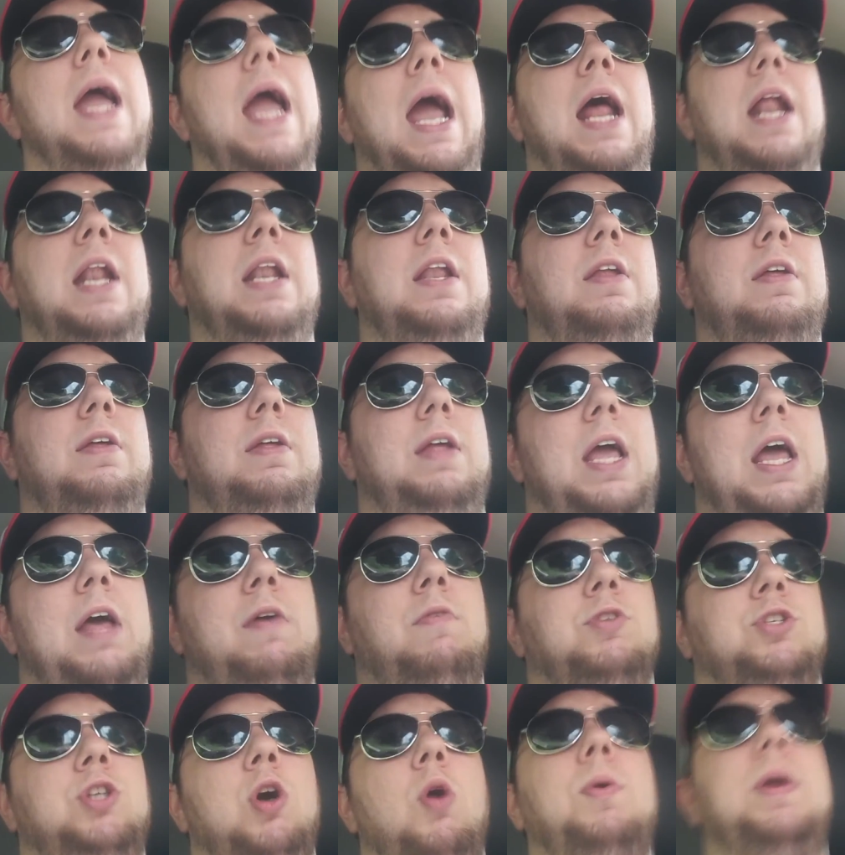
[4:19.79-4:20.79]
And
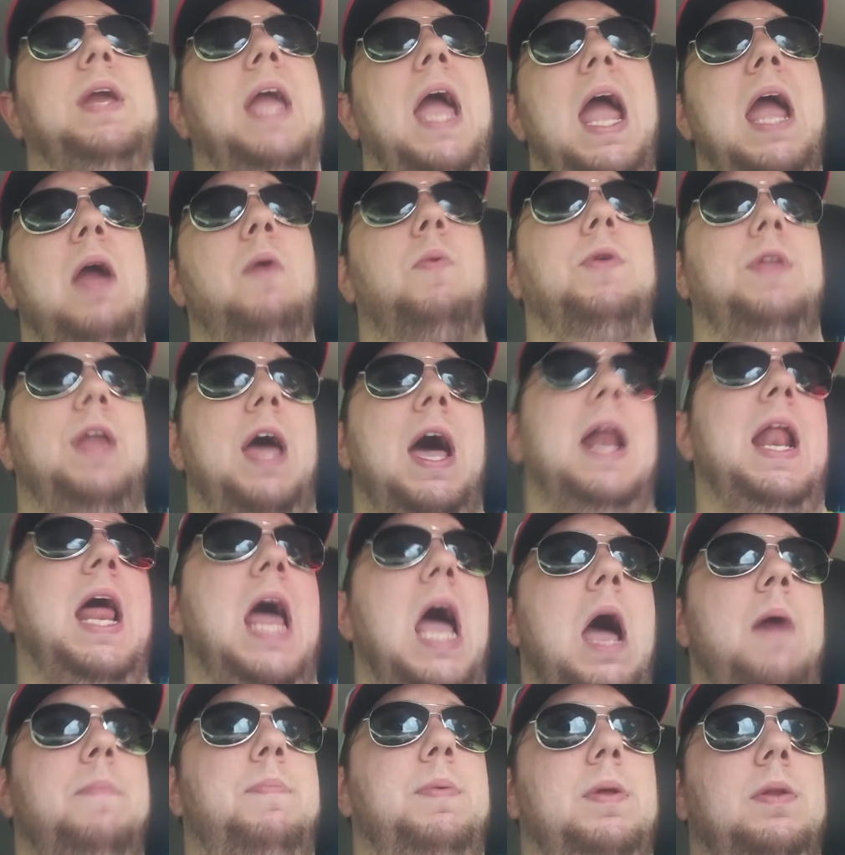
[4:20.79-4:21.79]
it was okay when that
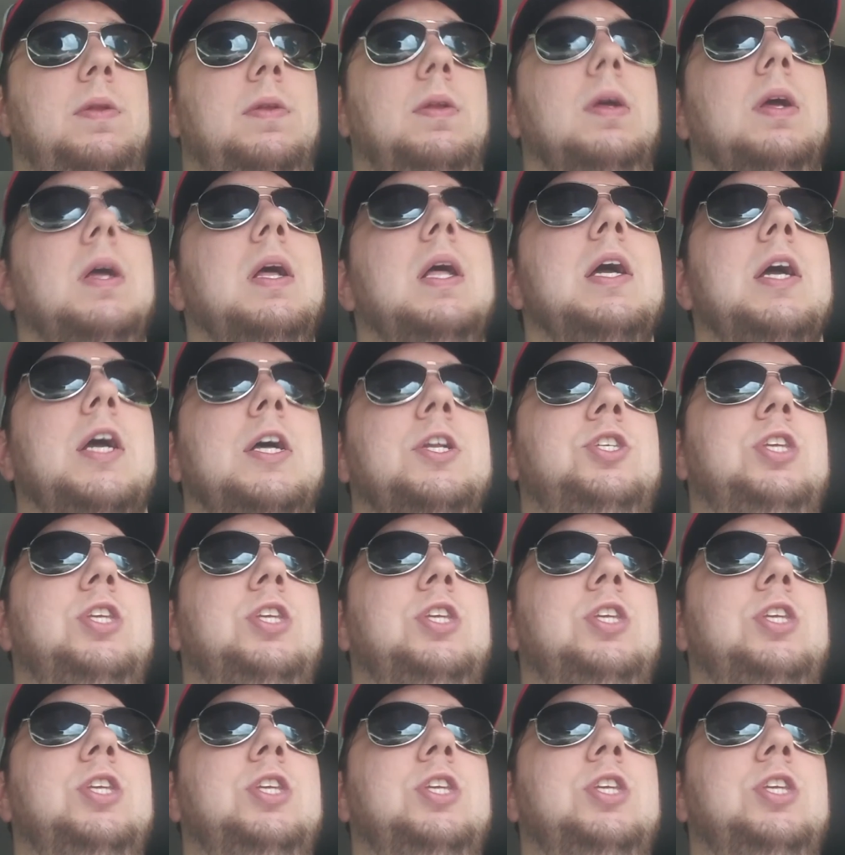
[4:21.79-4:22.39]
happened,